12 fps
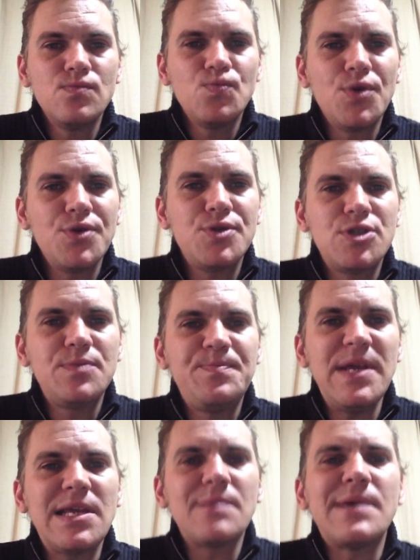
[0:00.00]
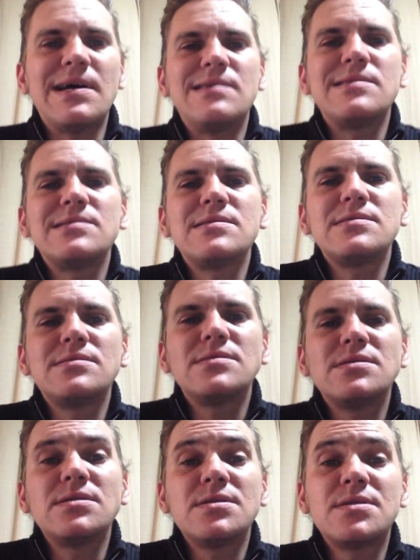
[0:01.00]
when you speak about
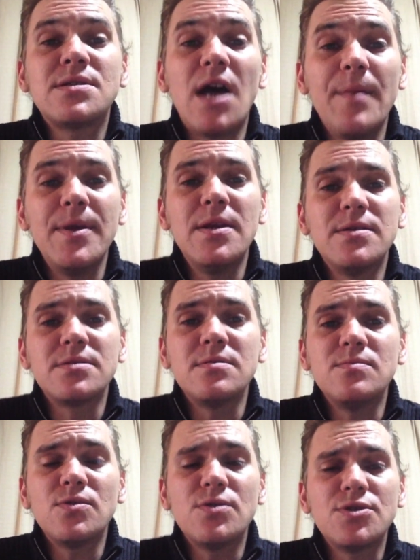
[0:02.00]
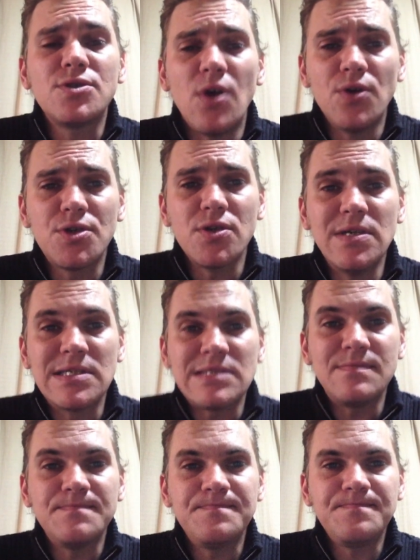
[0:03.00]
communism or
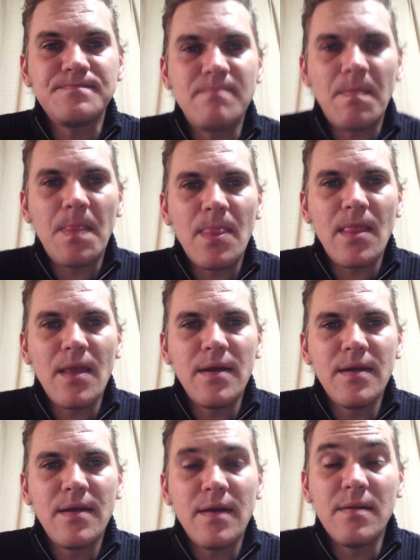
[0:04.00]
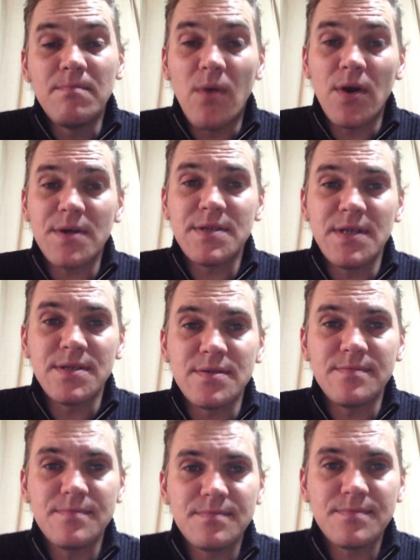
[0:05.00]
socialism,
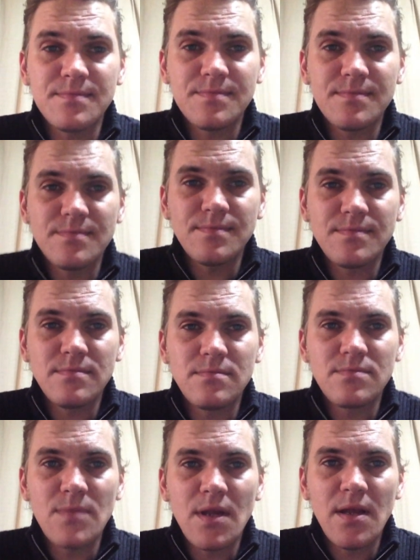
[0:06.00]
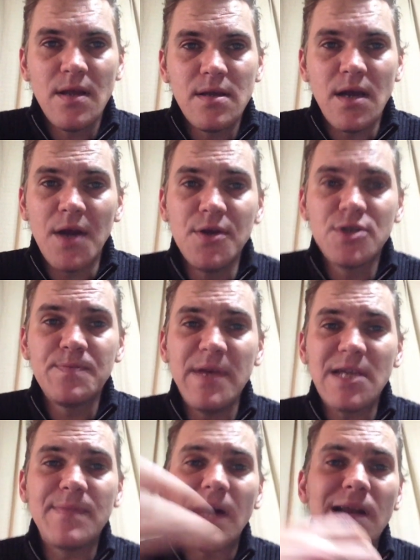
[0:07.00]
Marxism, and you
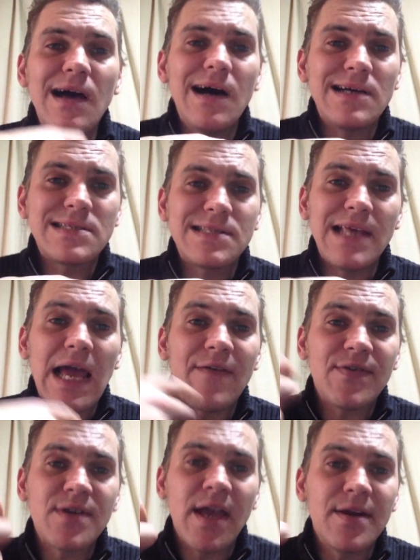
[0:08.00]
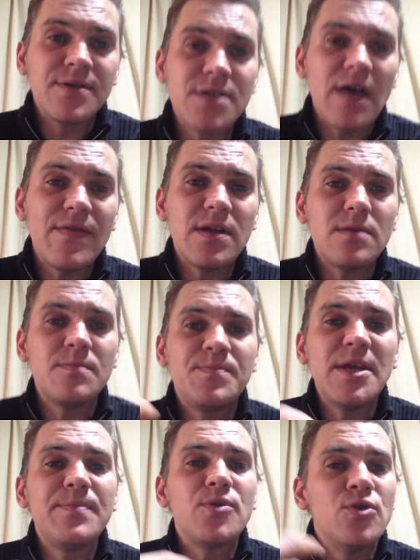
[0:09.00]
speak about us, the advocators of it, and
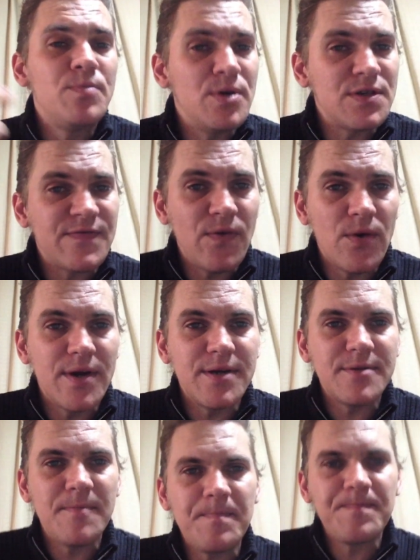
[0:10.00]
people who push for it,